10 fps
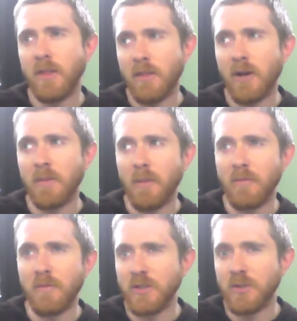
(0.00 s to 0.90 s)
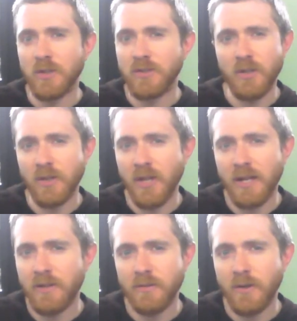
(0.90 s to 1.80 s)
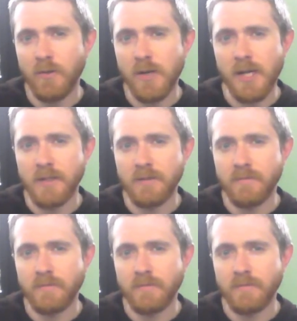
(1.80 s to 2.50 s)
thought about moving to Australia. I don't know why.